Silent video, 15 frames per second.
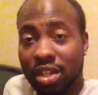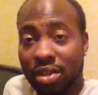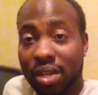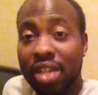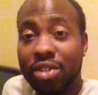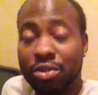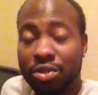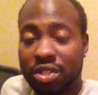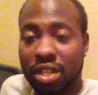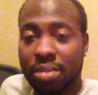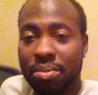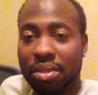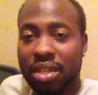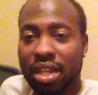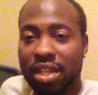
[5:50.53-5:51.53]
interesting
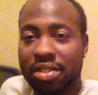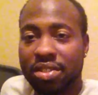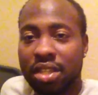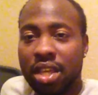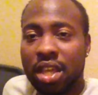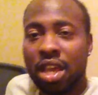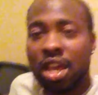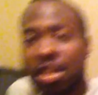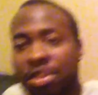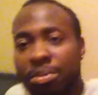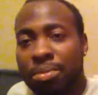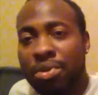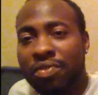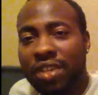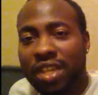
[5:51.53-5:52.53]
because the
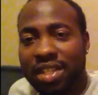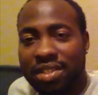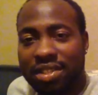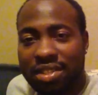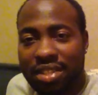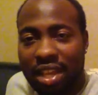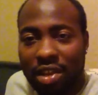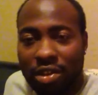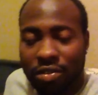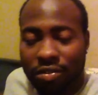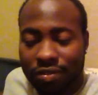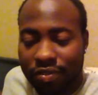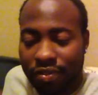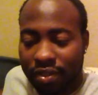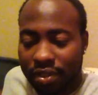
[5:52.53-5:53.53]
movie
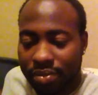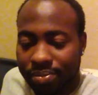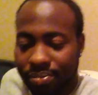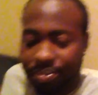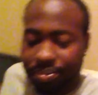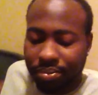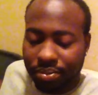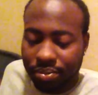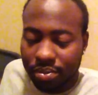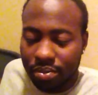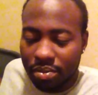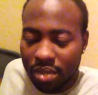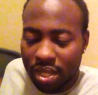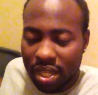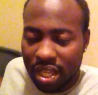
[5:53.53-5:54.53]
itself
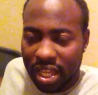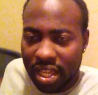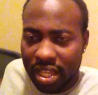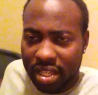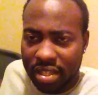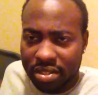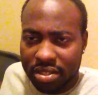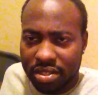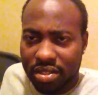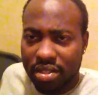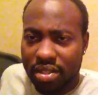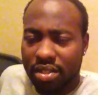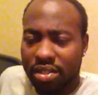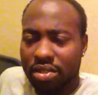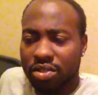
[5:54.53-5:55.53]
is
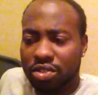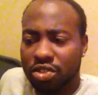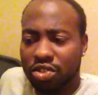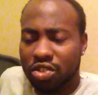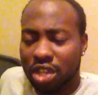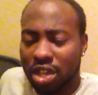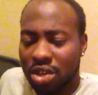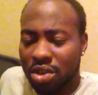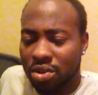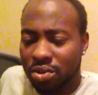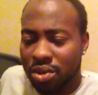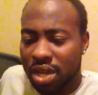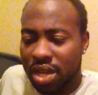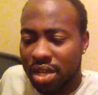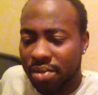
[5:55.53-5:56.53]

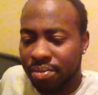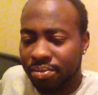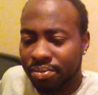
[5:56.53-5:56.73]
so,